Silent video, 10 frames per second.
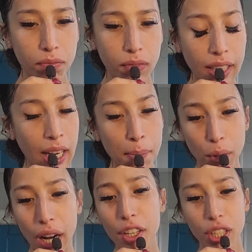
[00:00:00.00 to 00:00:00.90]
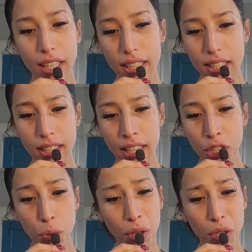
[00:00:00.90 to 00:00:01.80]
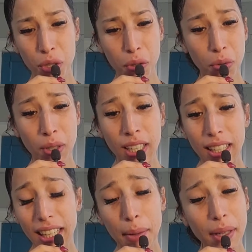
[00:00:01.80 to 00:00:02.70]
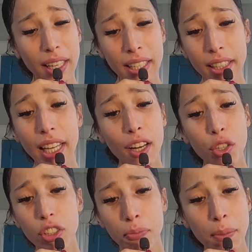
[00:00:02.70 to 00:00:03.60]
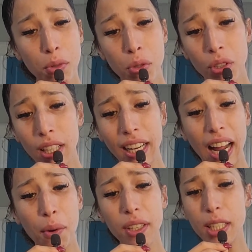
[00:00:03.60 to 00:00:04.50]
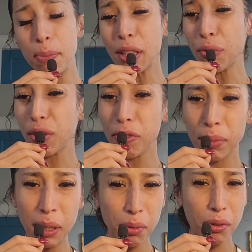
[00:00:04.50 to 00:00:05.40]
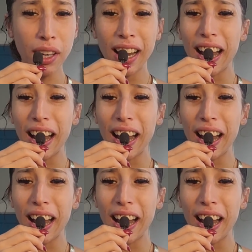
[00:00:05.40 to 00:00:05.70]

Again, projects, things you want to do. Like I'm getting the energy of people who are like, I want to speak in front of people.